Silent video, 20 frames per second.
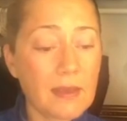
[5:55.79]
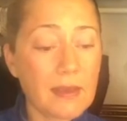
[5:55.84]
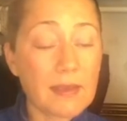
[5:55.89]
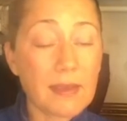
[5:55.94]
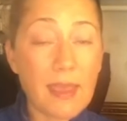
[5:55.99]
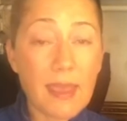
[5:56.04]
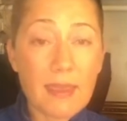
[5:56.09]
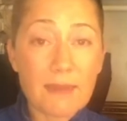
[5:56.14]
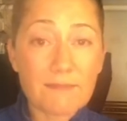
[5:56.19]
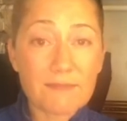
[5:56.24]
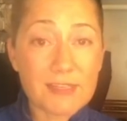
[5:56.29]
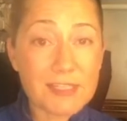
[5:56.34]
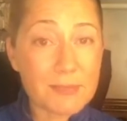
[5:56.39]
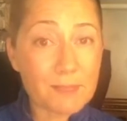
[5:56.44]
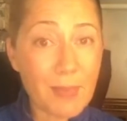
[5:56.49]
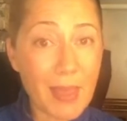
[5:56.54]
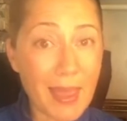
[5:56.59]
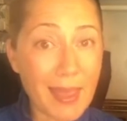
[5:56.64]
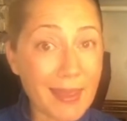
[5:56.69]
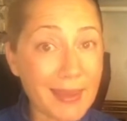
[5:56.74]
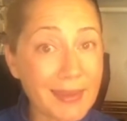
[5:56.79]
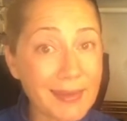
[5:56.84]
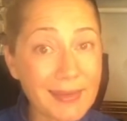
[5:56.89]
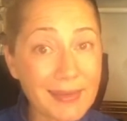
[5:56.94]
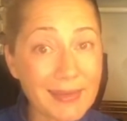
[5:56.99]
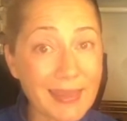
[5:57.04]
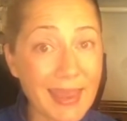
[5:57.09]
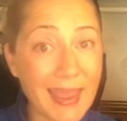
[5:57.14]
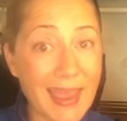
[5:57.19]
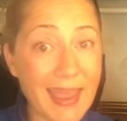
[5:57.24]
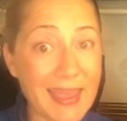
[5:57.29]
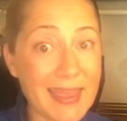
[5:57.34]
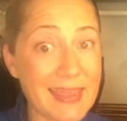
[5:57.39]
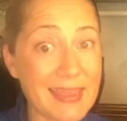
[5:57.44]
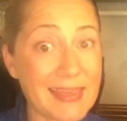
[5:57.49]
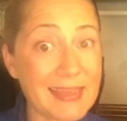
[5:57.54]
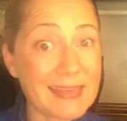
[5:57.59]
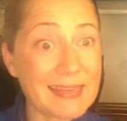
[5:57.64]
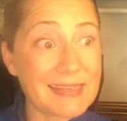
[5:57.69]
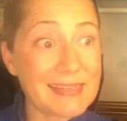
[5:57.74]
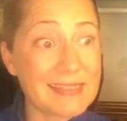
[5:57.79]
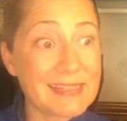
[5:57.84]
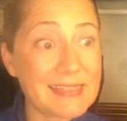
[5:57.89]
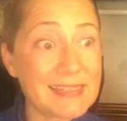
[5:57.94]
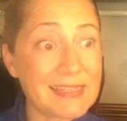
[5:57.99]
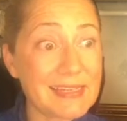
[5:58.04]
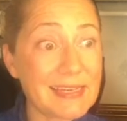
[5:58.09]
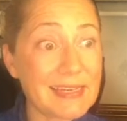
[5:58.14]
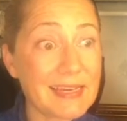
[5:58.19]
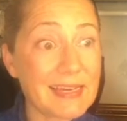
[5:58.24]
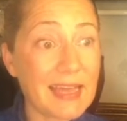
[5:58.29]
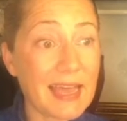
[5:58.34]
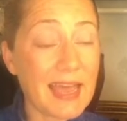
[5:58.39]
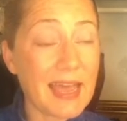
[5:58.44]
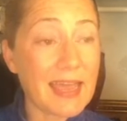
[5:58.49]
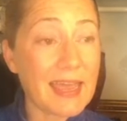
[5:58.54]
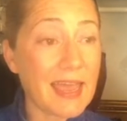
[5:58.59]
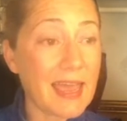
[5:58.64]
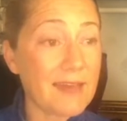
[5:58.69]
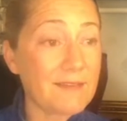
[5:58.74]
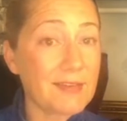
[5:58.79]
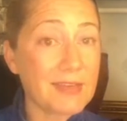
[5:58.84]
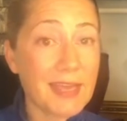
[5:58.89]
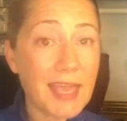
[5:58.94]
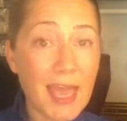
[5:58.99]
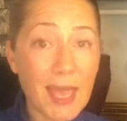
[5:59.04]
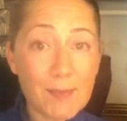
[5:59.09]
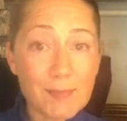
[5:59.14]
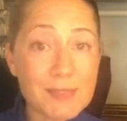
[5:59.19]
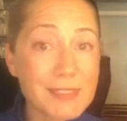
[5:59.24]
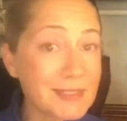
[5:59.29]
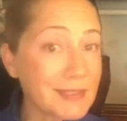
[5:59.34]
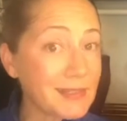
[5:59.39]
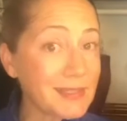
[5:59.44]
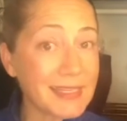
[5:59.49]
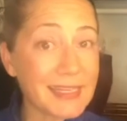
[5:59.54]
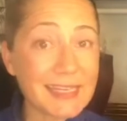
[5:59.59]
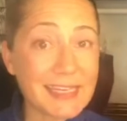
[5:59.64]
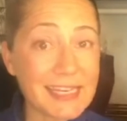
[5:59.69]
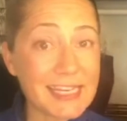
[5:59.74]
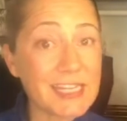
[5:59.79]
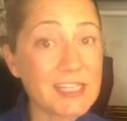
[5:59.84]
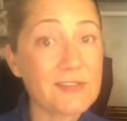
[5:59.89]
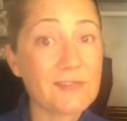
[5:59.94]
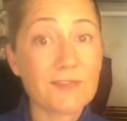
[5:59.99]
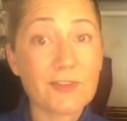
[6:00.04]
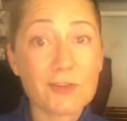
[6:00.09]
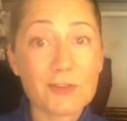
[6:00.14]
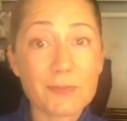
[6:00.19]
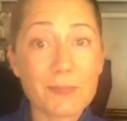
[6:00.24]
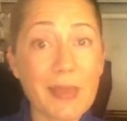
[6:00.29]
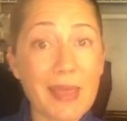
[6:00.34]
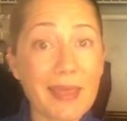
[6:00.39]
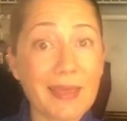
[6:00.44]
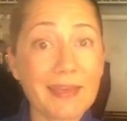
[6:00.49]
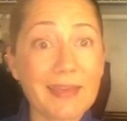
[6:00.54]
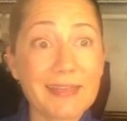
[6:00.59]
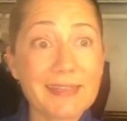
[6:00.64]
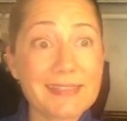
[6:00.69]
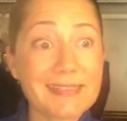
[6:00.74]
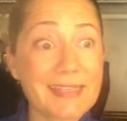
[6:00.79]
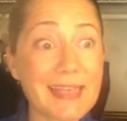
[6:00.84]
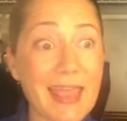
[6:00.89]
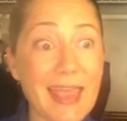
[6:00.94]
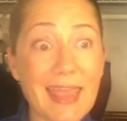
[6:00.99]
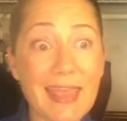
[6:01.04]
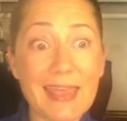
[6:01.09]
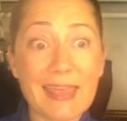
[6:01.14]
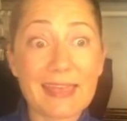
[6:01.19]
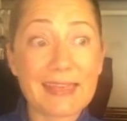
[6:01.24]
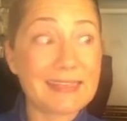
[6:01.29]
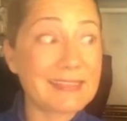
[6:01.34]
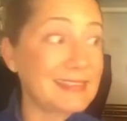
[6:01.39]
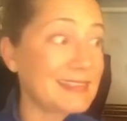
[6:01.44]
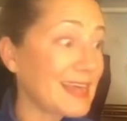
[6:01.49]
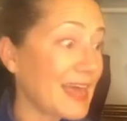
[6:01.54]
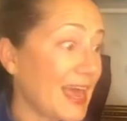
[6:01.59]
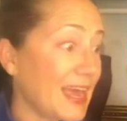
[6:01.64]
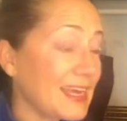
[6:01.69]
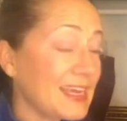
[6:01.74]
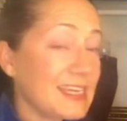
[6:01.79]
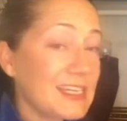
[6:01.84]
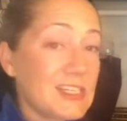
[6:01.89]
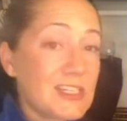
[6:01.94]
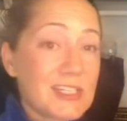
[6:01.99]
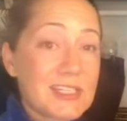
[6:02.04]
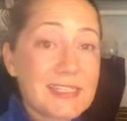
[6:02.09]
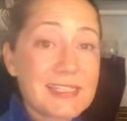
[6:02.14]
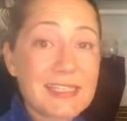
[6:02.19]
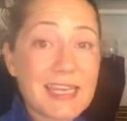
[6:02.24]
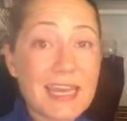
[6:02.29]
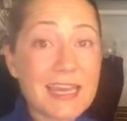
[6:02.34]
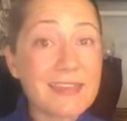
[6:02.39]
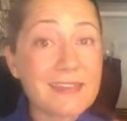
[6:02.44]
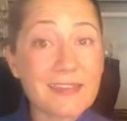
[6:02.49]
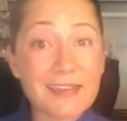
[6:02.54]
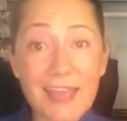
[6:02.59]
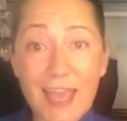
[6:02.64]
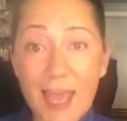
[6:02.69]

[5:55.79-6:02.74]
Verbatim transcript: a canvas bag, and I have a capsule in each of those bags, and I can just take the